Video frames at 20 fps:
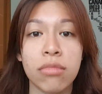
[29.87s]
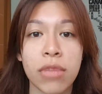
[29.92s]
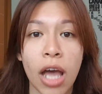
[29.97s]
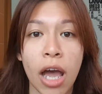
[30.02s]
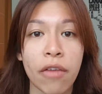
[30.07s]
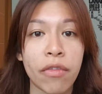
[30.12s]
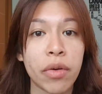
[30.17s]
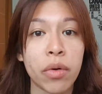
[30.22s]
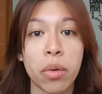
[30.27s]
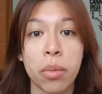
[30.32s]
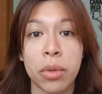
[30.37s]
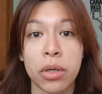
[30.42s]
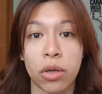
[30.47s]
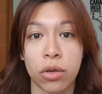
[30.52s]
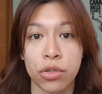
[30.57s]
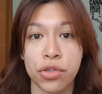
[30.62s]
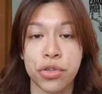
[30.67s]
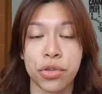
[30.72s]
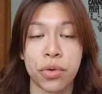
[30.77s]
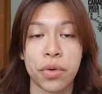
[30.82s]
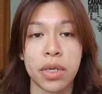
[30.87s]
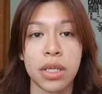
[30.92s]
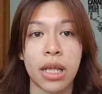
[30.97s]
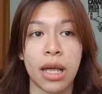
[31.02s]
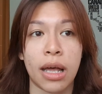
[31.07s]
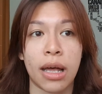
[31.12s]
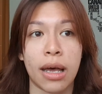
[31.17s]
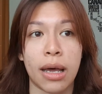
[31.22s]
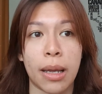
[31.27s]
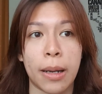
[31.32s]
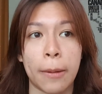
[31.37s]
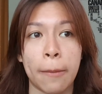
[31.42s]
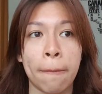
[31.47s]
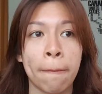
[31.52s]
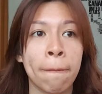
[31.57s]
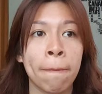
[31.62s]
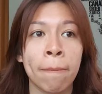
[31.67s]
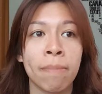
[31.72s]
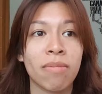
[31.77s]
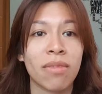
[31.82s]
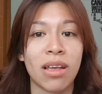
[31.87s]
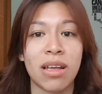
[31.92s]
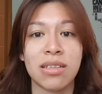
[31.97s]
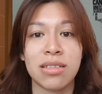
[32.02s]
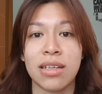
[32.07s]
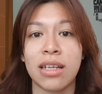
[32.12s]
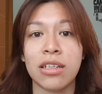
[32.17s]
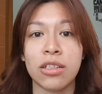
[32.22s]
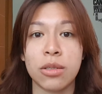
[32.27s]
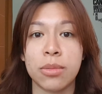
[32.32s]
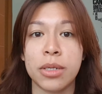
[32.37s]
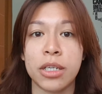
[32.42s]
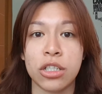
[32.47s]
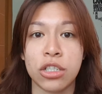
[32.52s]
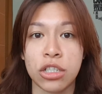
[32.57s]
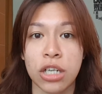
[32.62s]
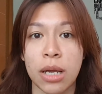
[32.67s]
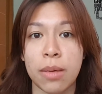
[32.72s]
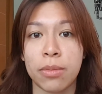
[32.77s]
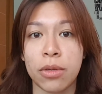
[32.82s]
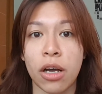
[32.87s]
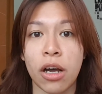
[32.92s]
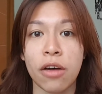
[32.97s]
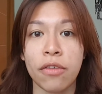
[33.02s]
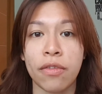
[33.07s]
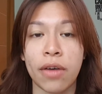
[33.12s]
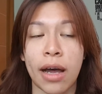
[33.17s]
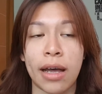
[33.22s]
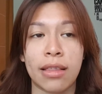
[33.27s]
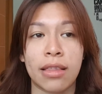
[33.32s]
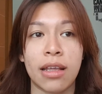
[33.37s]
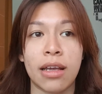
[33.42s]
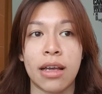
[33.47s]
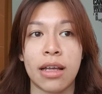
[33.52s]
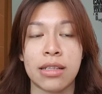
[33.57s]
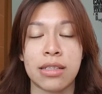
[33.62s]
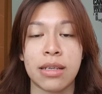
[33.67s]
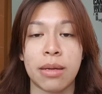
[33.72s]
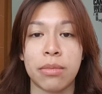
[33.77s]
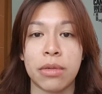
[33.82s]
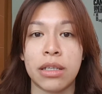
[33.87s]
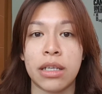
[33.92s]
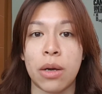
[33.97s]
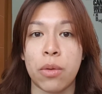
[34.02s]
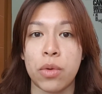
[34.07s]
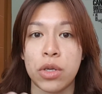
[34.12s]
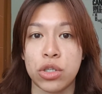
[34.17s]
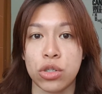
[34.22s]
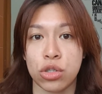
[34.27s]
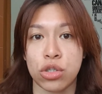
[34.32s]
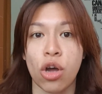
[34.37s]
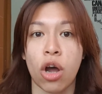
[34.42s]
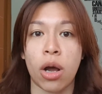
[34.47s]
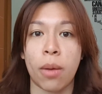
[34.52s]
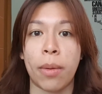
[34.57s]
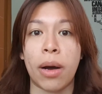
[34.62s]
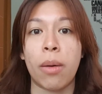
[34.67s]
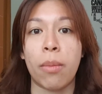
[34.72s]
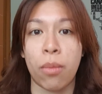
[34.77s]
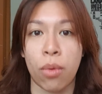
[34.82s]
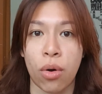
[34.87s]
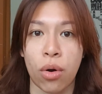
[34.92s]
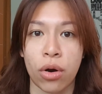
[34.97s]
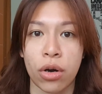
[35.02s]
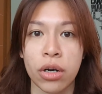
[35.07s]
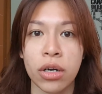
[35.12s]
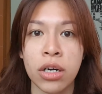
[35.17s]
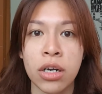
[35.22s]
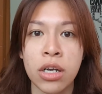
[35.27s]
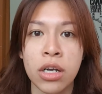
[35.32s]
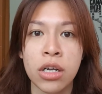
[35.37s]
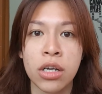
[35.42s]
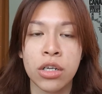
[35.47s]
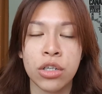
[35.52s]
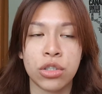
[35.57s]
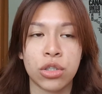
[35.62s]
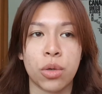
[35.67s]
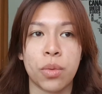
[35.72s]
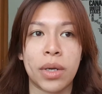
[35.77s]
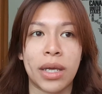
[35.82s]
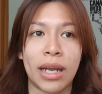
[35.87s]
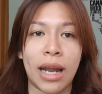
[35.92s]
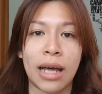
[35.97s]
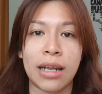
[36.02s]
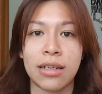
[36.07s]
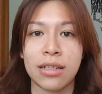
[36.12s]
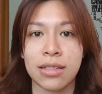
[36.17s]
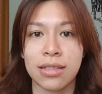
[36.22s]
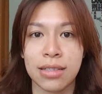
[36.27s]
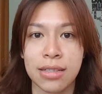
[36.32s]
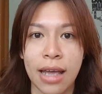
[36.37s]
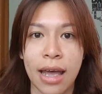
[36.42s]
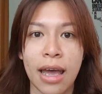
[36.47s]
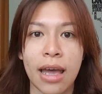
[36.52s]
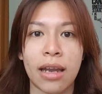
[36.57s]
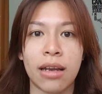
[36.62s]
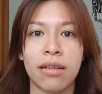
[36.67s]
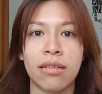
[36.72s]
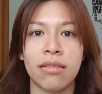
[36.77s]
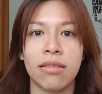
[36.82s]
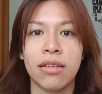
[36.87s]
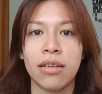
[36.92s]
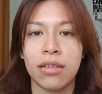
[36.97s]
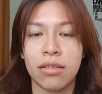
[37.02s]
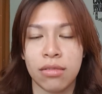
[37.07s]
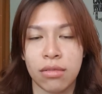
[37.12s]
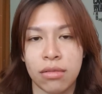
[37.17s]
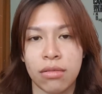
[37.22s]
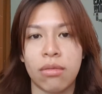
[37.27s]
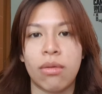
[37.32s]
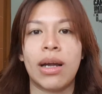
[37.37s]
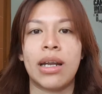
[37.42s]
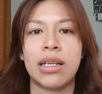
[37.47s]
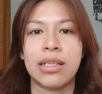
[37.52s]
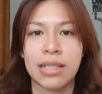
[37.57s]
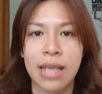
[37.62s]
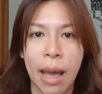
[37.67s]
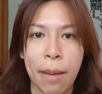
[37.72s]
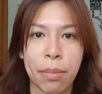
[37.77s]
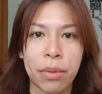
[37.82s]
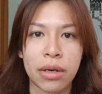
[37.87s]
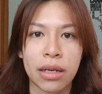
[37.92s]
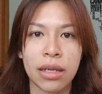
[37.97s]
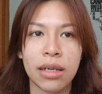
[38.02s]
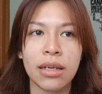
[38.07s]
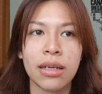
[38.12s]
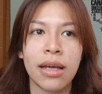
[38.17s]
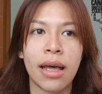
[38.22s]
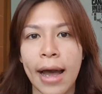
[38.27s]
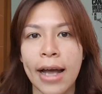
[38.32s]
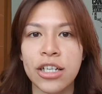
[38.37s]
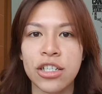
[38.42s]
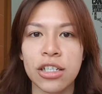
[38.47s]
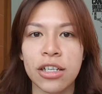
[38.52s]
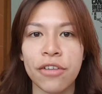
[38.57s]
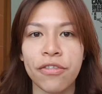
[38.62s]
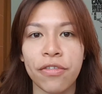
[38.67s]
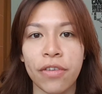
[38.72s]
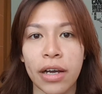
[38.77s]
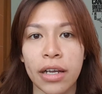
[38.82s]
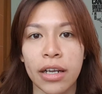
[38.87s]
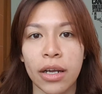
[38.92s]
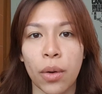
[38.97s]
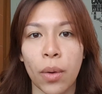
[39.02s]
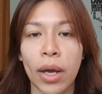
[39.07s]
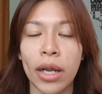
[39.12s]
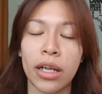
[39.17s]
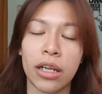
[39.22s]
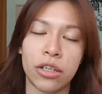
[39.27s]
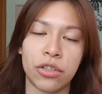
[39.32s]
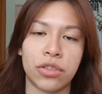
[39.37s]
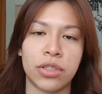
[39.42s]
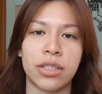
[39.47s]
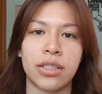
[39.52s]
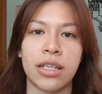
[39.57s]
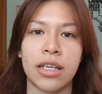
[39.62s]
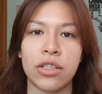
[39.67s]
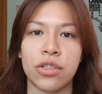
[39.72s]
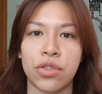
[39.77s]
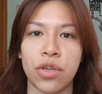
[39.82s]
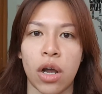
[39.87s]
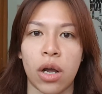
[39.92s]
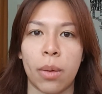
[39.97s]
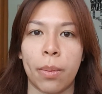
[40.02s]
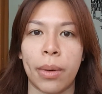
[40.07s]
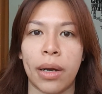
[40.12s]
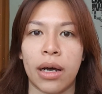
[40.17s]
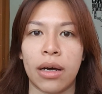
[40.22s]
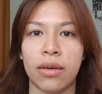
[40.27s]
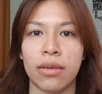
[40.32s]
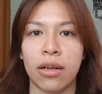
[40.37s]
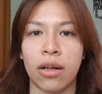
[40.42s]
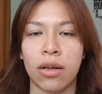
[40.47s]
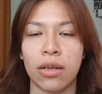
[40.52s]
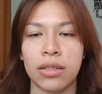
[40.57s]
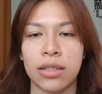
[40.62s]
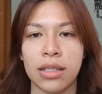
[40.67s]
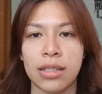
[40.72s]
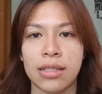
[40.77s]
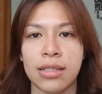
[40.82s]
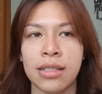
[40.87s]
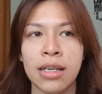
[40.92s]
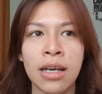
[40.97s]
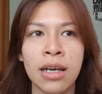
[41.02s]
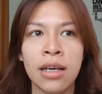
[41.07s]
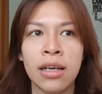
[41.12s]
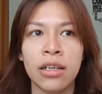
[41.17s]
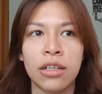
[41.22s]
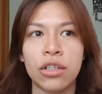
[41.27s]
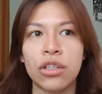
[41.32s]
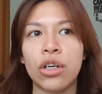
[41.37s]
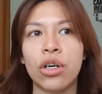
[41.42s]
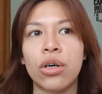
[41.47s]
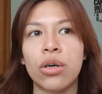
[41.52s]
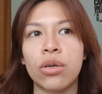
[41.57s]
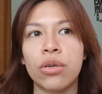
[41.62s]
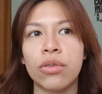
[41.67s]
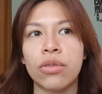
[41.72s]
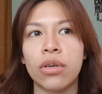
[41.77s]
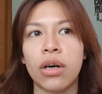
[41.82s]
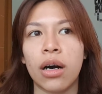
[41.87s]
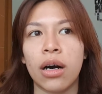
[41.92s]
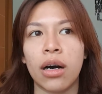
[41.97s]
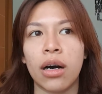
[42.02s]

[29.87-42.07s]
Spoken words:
every woman goes through it, and it's nothing to be ashamed of. I think it's something that we should talk about more so we can understand what is happening. I actually find it quite interesting to talk about all this, you know,